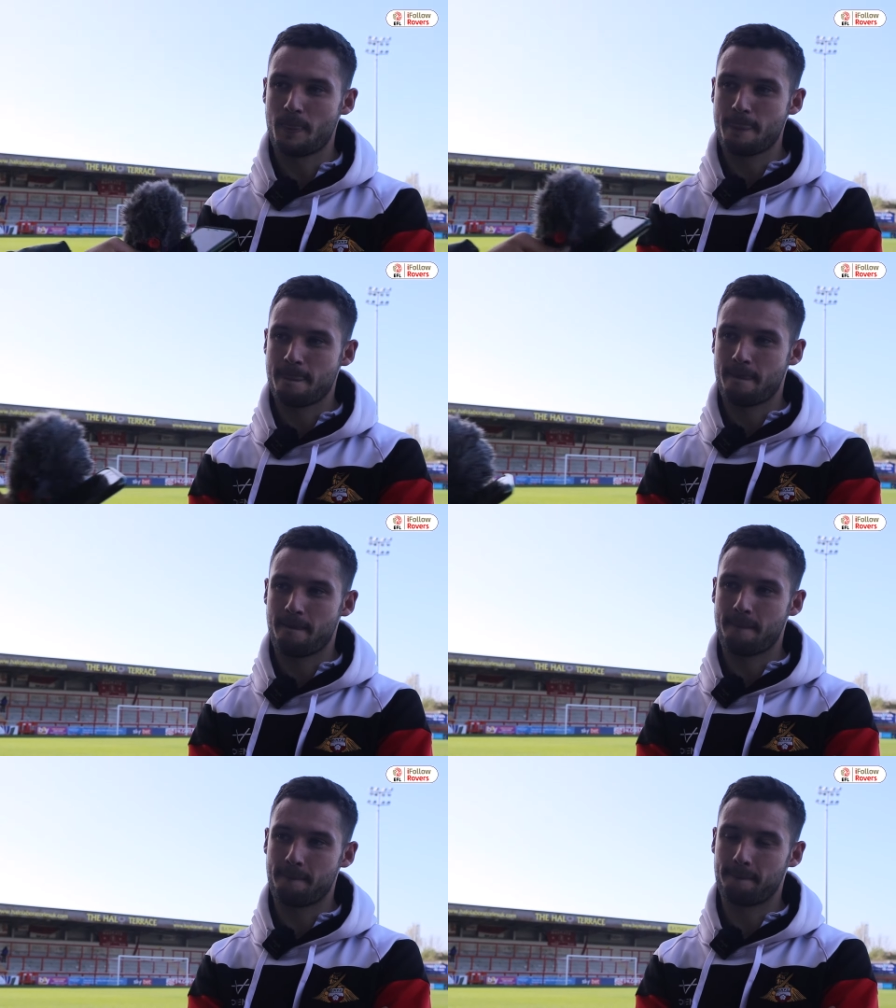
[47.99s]
It's one
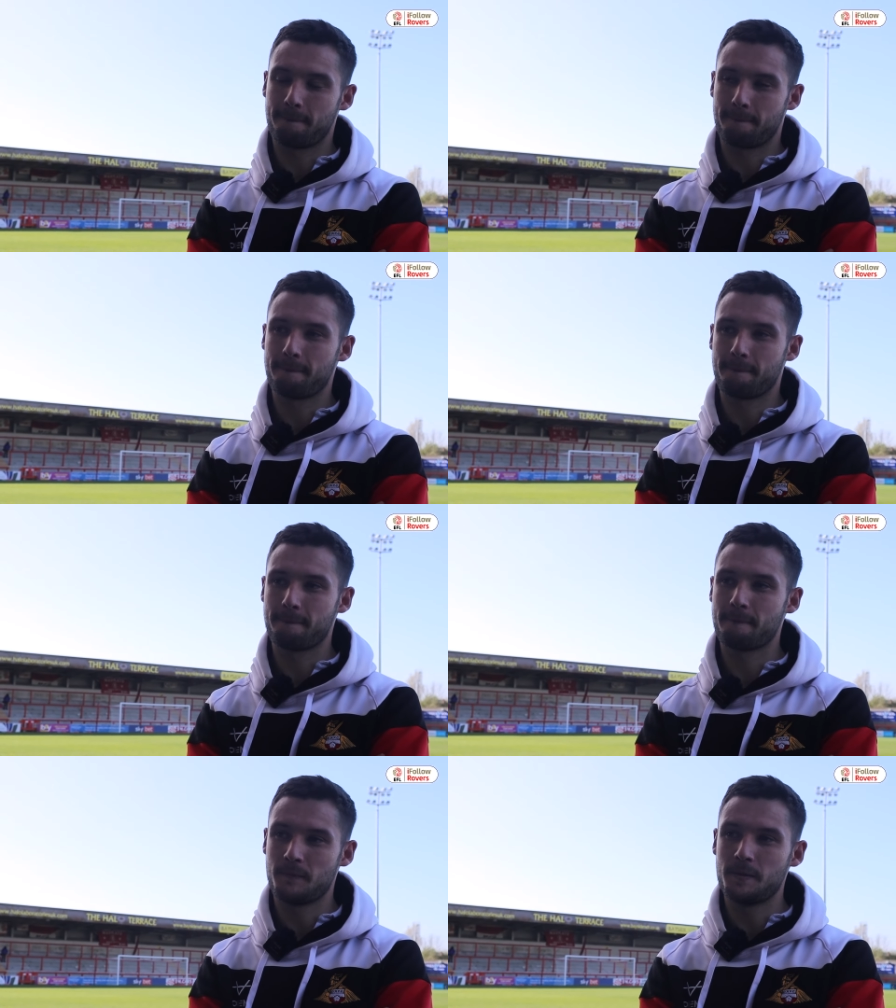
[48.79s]
thing working on it,
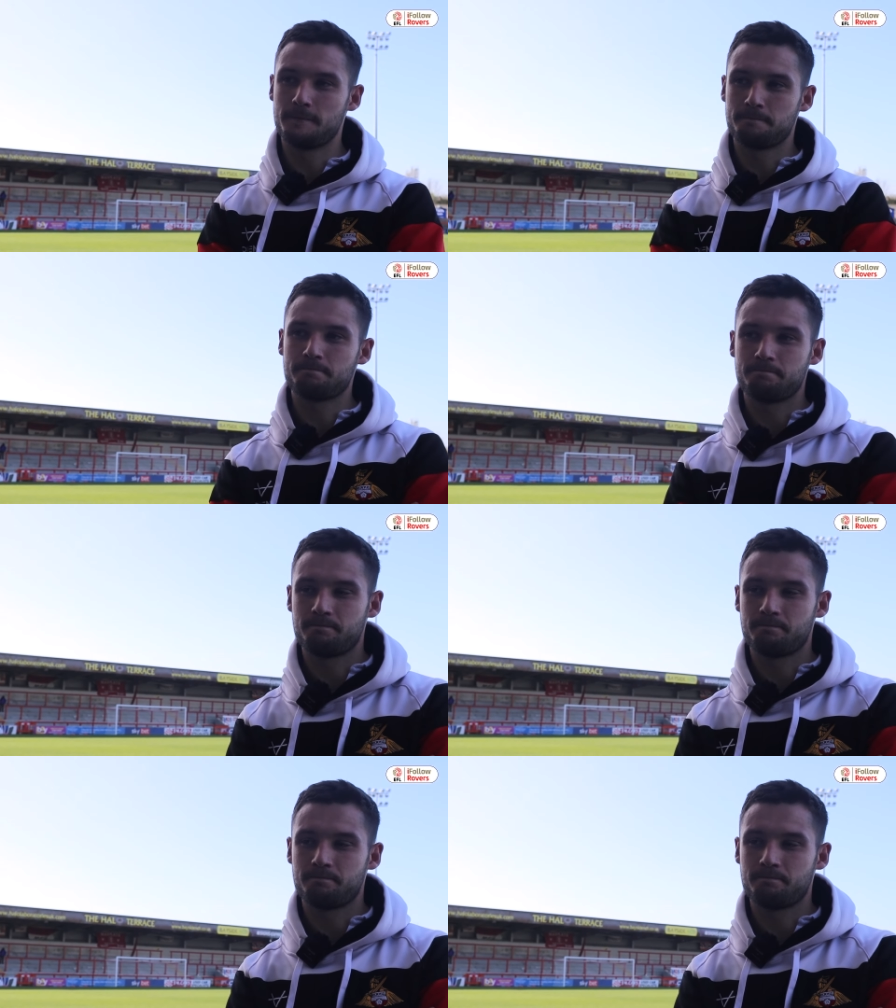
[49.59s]
but actually actually